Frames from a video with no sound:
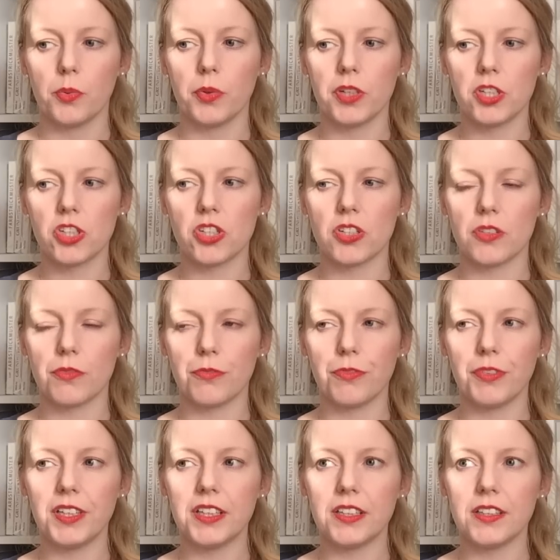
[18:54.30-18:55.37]
which
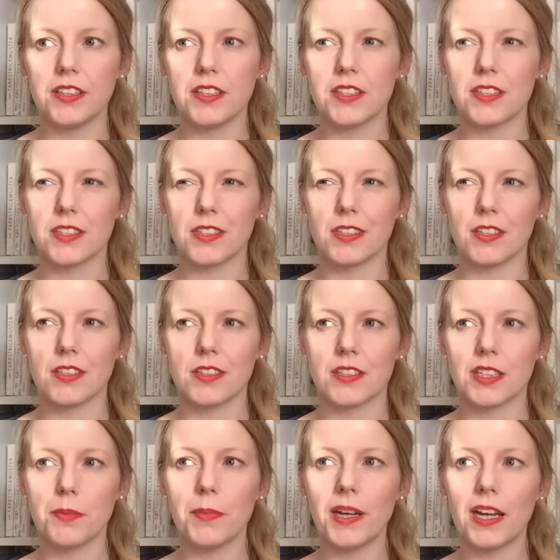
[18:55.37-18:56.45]
feels
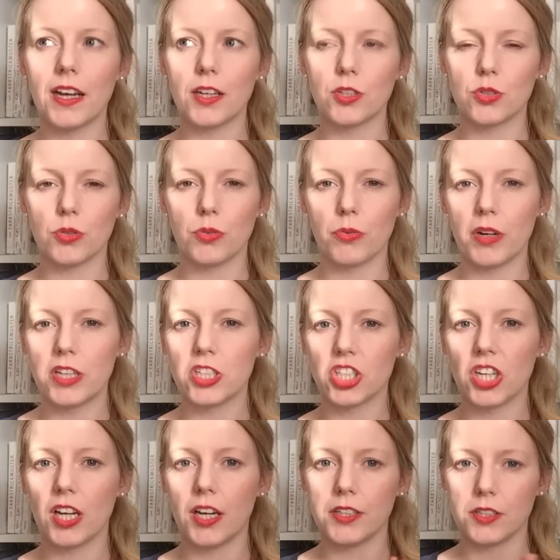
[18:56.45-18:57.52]
similar to
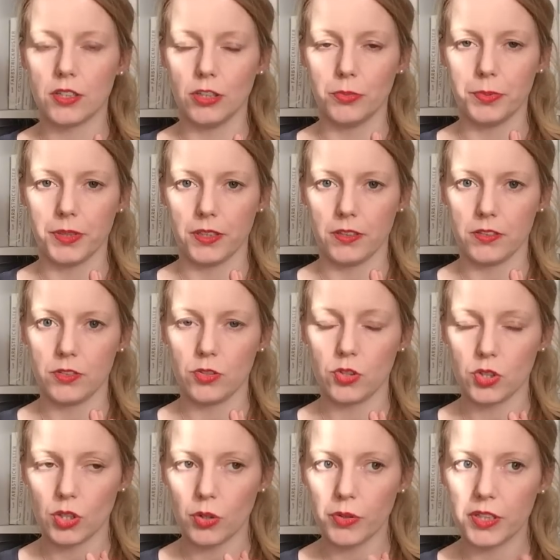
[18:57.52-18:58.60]
Regia and Opal.
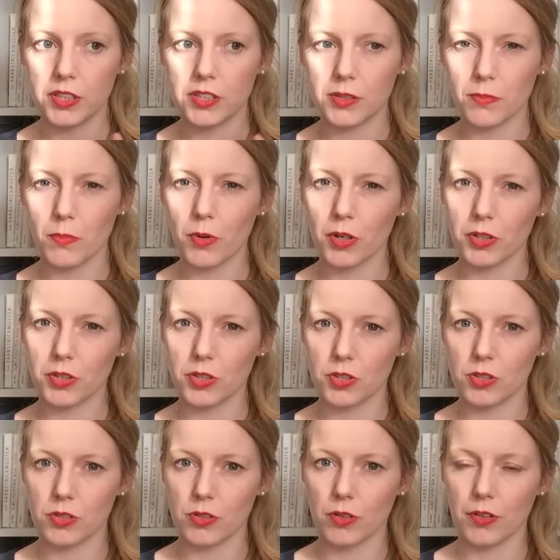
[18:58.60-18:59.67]
So it's more
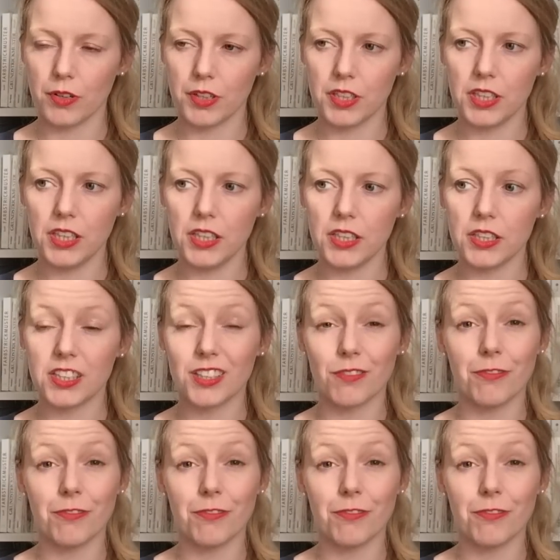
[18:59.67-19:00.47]
sturdy, it's